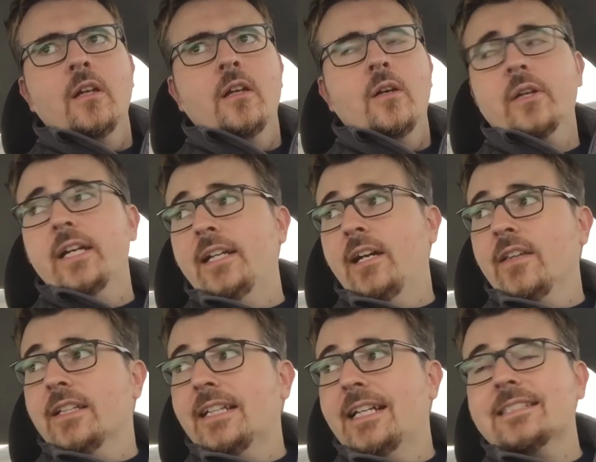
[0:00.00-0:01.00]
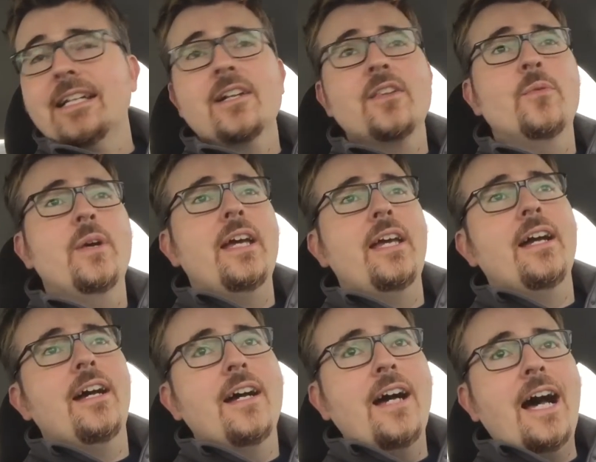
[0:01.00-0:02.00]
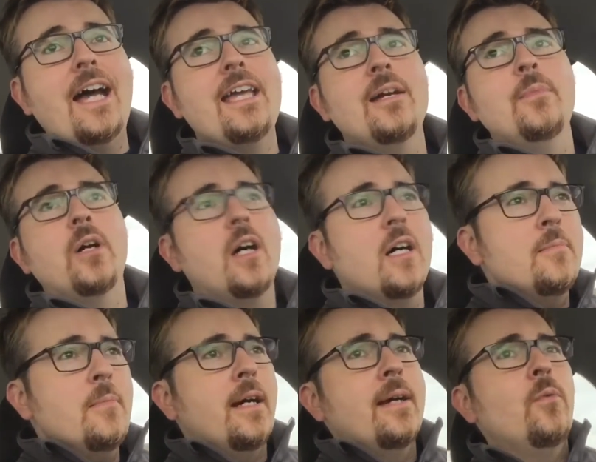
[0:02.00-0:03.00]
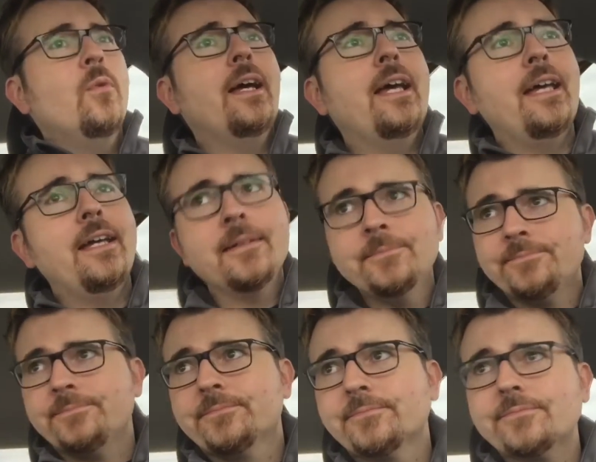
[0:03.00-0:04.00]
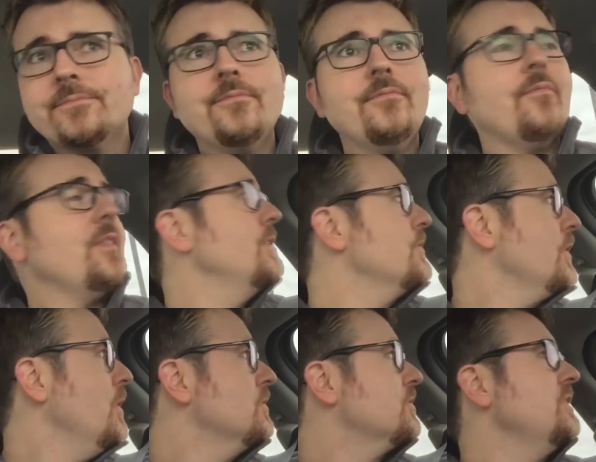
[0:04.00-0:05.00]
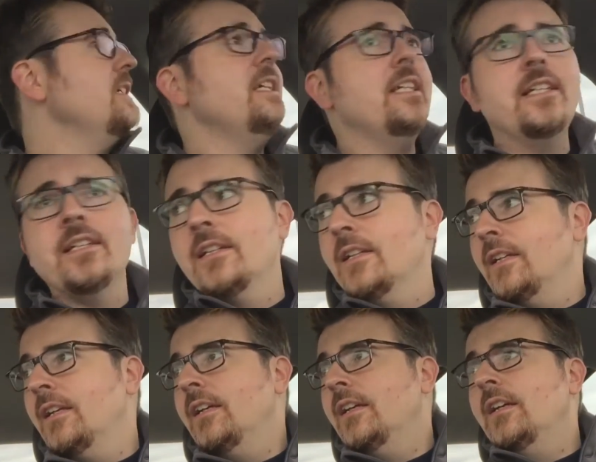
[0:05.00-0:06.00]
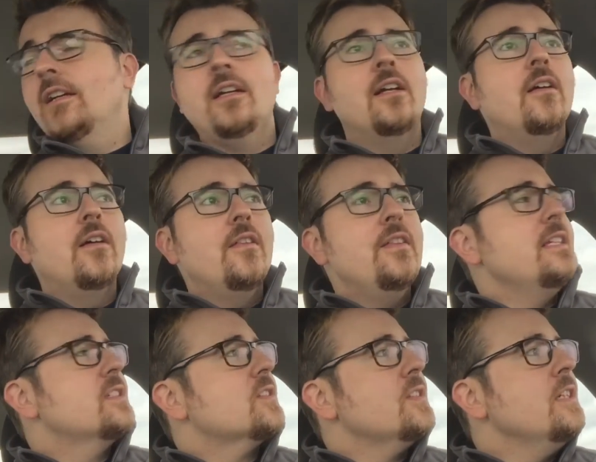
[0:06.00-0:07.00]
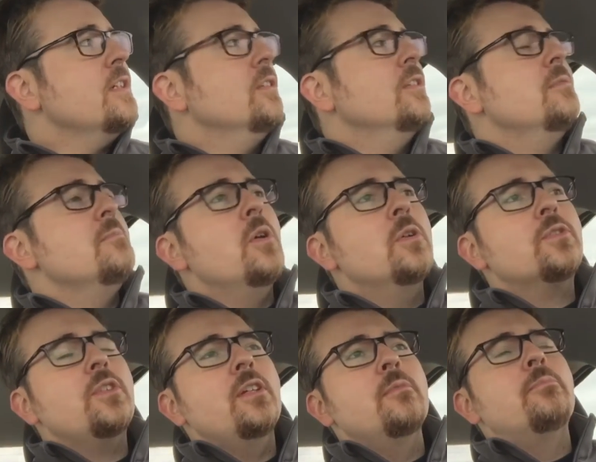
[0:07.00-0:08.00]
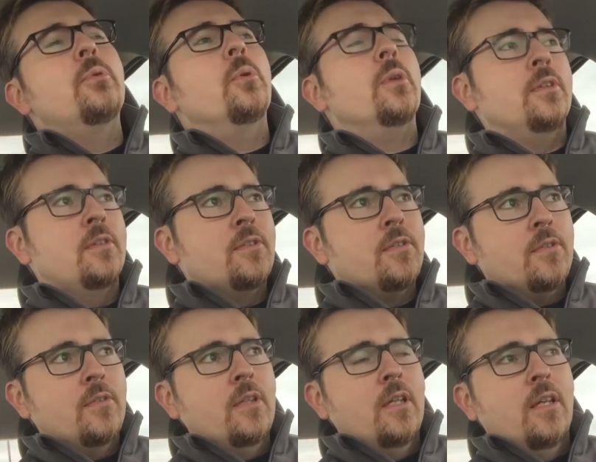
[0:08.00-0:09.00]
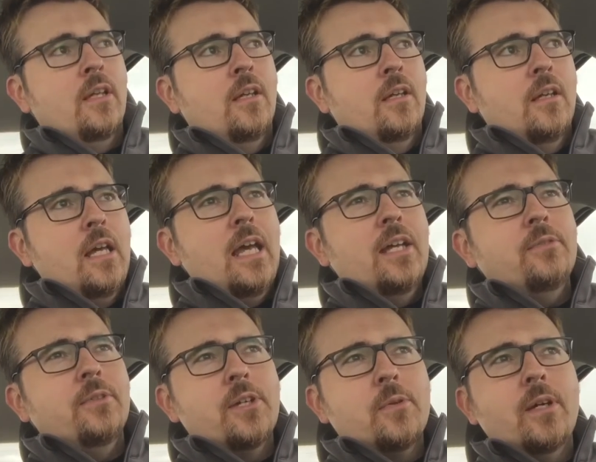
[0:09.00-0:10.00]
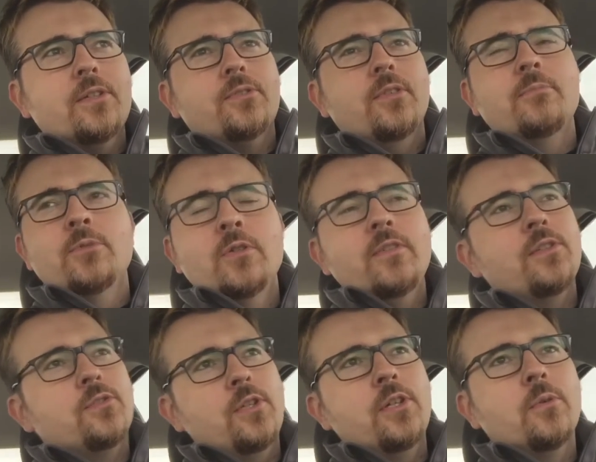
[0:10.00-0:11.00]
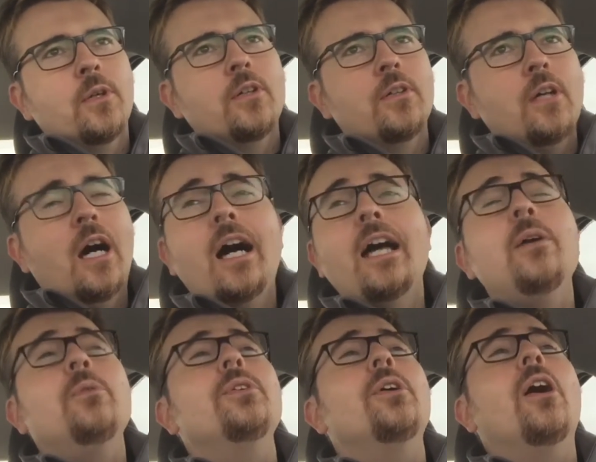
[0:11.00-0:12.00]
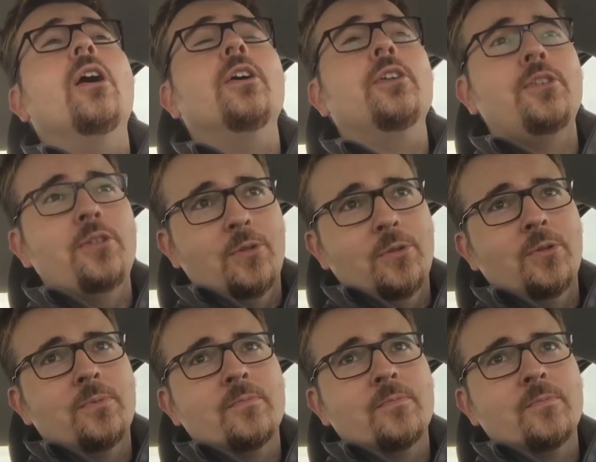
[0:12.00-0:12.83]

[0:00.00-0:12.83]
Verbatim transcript: Okay, now that that's out of the way, I am on my way to go see the single most important and requested movie sequel, I would argue,